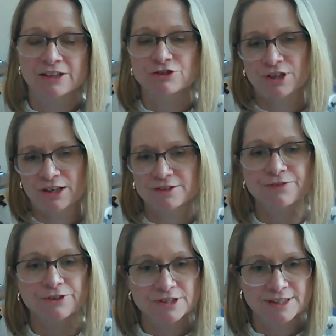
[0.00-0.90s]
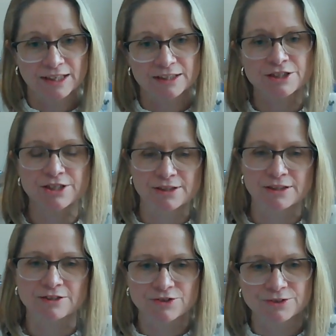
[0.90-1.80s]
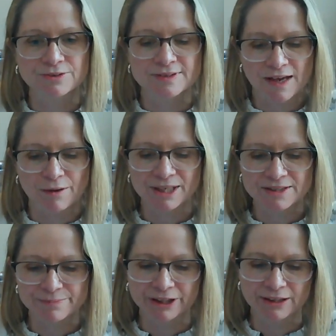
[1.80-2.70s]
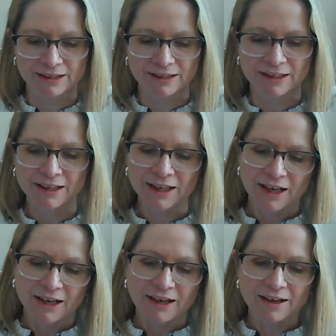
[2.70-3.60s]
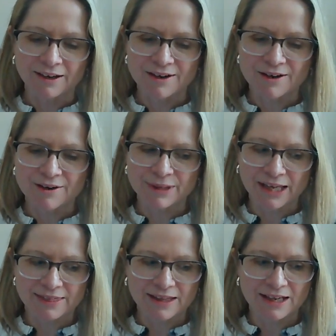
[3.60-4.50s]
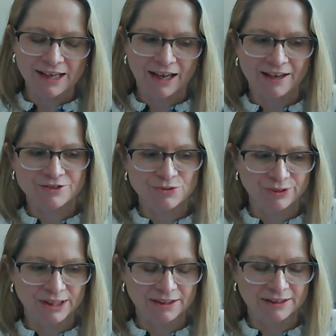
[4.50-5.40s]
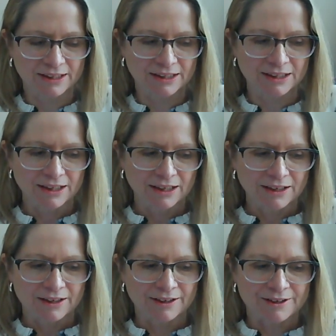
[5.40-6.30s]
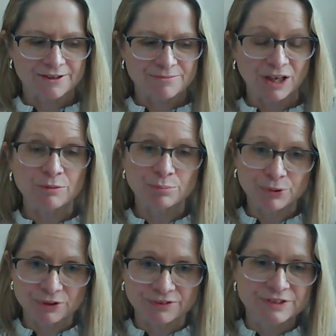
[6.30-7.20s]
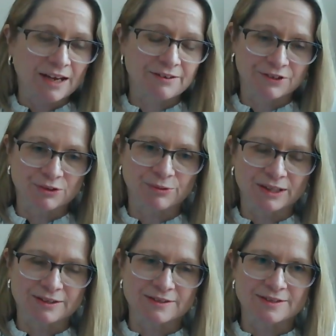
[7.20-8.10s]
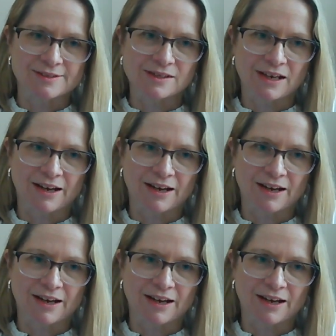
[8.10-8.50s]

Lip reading: transfers into the student's MSPE, I think has really improved everyone's